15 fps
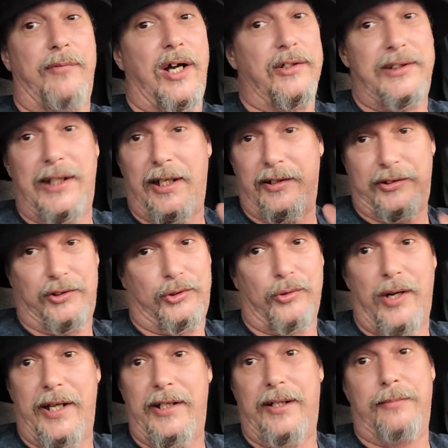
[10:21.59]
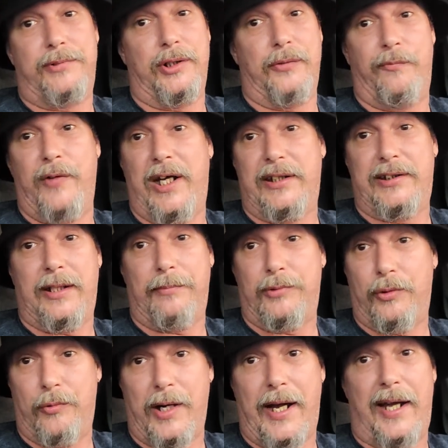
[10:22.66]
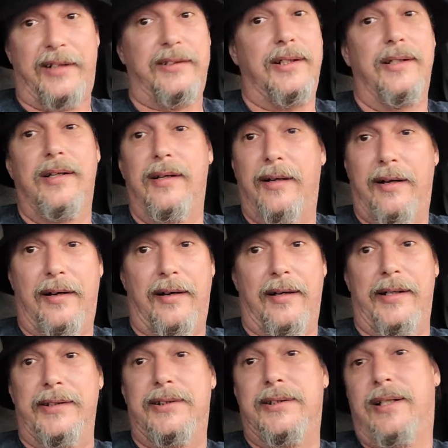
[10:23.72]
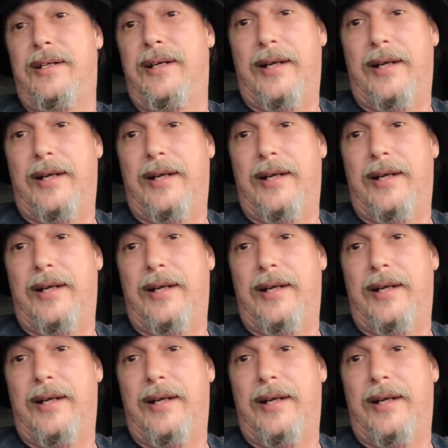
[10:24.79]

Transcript: I'll tell you straight up to your face. I'm direct, honest.